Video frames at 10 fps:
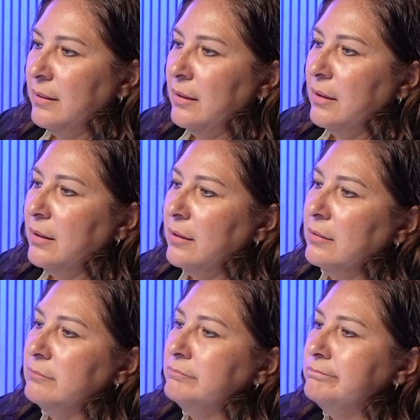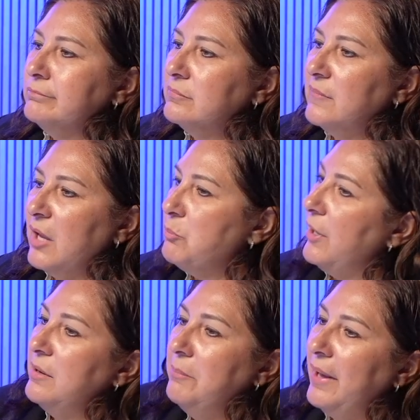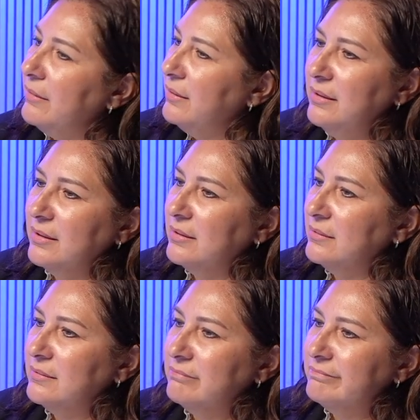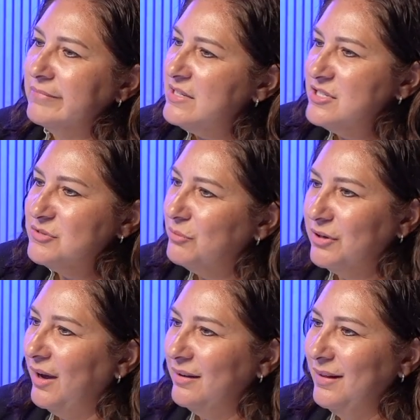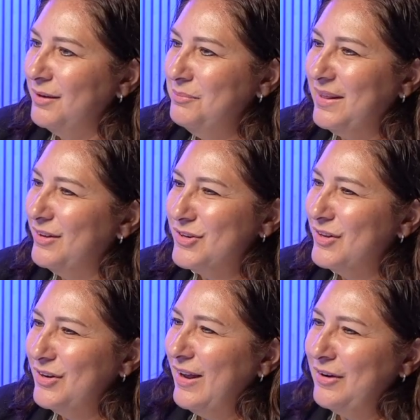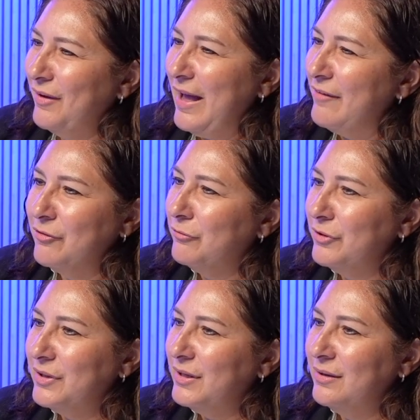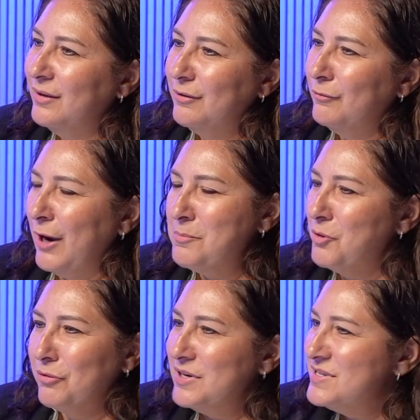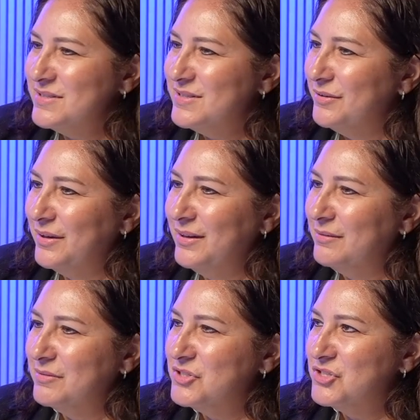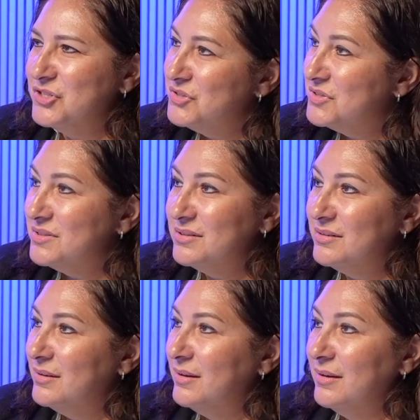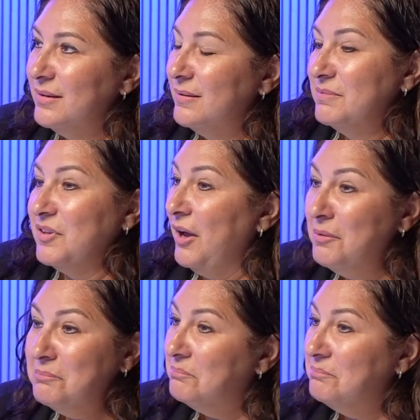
I prayed about it, and that's just where God led me. I don't have a really rhyme or reason to it. It was just time.